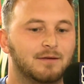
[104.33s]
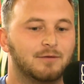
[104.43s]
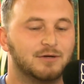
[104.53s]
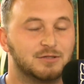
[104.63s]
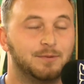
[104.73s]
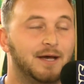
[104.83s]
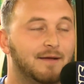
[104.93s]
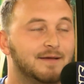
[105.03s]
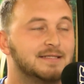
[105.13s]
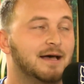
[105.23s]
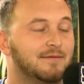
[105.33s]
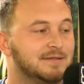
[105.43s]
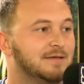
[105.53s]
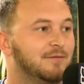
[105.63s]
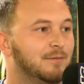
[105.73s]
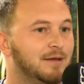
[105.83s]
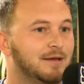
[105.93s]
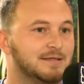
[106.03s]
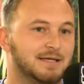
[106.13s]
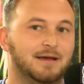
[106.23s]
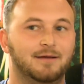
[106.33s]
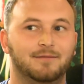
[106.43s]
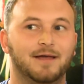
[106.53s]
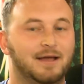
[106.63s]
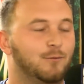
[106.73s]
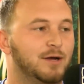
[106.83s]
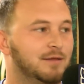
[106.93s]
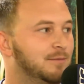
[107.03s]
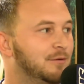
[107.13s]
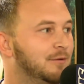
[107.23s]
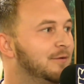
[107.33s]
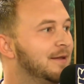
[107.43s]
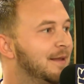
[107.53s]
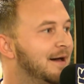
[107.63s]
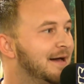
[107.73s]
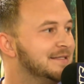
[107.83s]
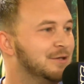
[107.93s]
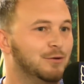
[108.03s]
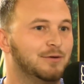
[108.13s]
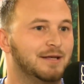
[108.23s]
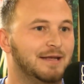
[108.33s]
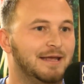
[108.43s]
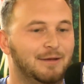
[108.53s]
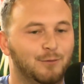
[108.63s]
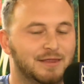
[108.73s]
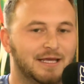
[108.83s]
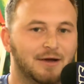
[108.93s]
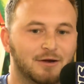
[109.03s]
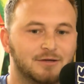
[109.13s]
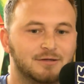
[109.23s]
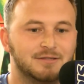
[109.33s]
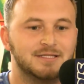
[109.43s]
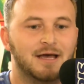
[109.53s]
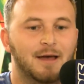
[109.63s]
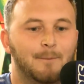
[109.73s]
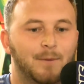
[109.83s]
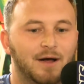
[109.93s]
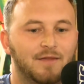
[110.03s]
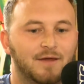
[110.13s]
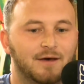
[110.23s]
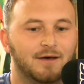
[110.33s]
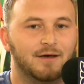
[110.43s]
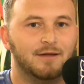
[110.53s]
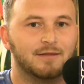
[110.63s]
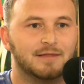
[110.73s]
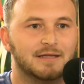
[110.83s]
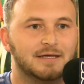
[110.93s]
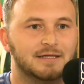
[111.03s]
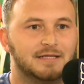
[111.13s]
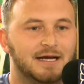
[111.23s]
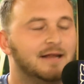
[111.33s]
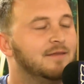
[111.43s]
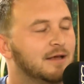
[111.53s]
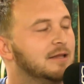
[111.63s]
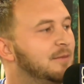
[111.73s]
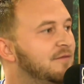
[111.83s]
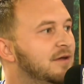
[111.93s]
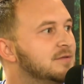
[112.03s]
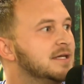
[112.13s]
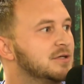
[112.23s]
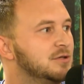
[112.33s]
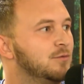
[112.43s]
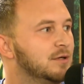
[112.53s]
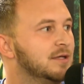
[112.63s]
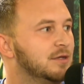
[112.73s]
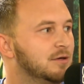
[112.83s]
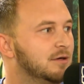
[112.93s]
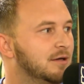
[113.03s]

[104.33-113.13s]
Crystal Palace, obviously for me, because I like Winnie the Pooh a lot, so you can eat with the characters. But the buffet was actually really good.